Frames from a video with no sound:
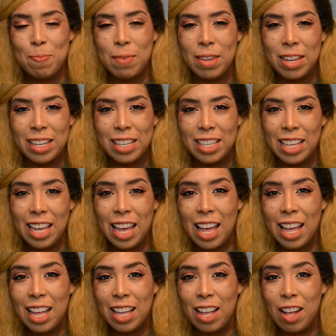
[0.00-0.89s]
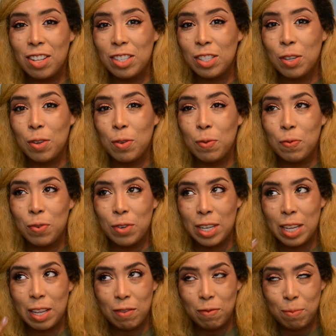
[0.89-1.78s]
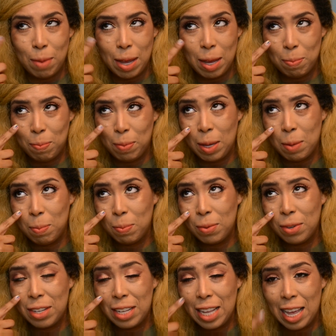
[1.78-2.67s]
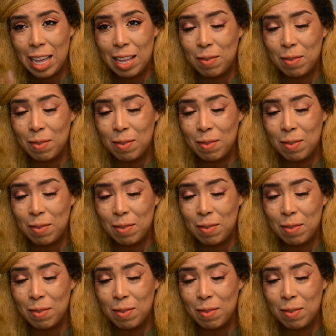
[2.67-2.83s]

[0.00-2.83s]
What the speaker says: But yeah, also forgive my pimple.